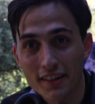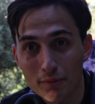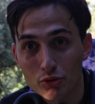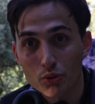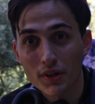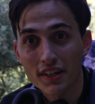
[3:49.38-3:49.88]
I'm
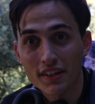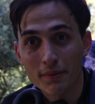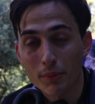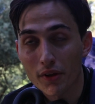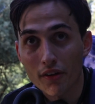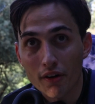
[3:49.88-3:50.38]
sweating,
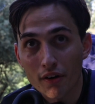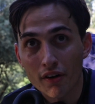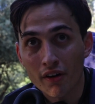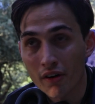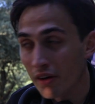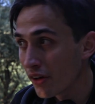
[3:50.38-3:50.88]
but
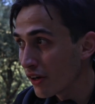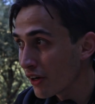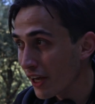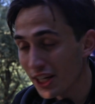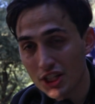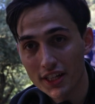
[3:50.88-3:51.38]

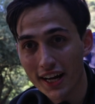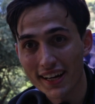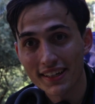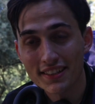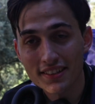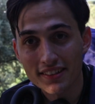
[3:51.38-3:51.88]
actually the
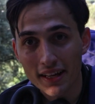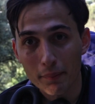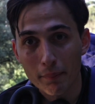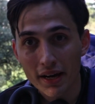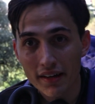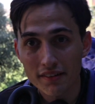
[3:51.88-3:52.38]
hike isn't that
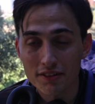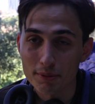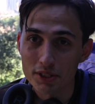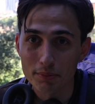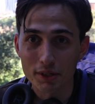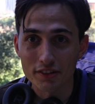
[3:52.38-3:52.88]
bad,
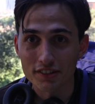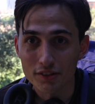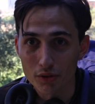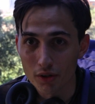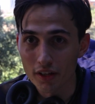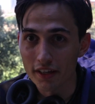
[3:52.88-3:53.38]
especially because I
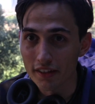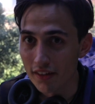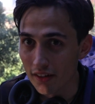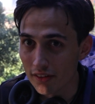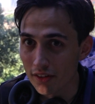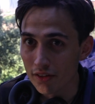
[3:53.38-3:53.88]
took like
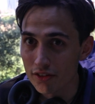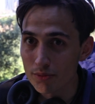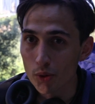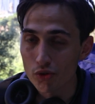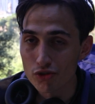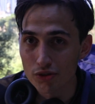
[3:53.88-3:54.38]
the
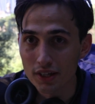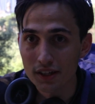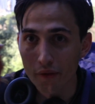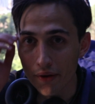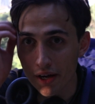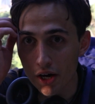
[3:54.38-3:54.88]
small train
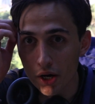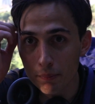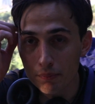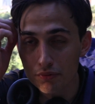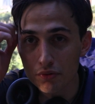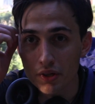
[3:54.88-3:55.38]
going up
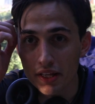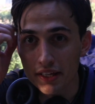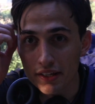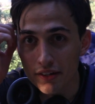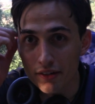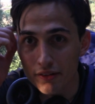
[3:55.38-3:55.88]
for
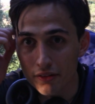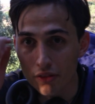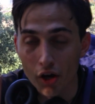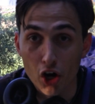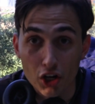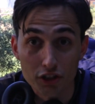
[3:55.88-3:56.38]
like the
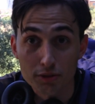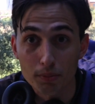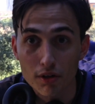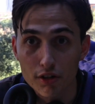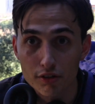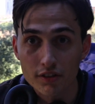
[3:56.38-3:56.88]
hardest
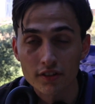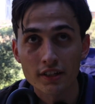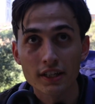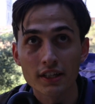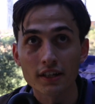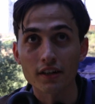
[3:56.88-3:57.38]
part.
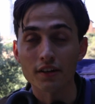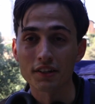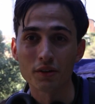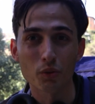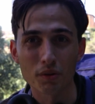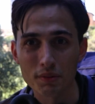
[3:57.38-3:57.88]
I
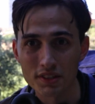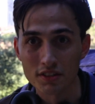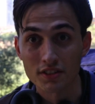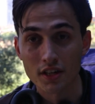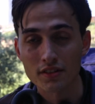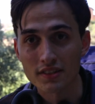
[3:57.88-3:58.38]
didn't want to miss the
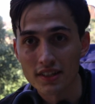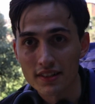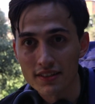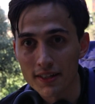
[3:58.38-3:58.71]
sunset.